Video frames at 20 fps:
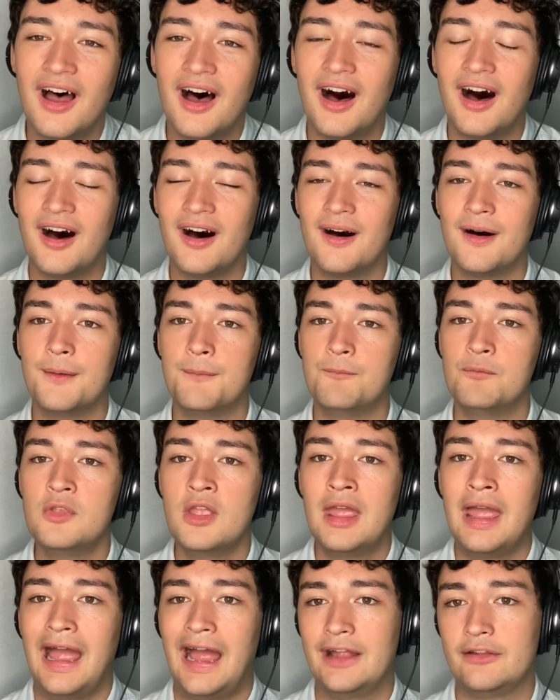
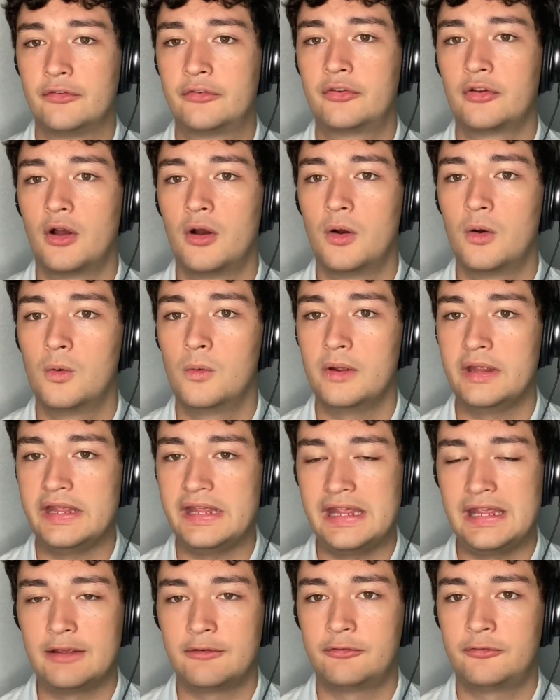And so
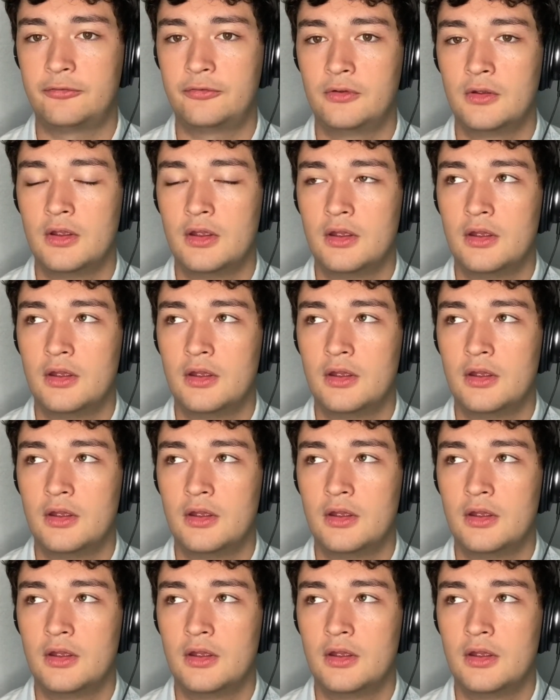if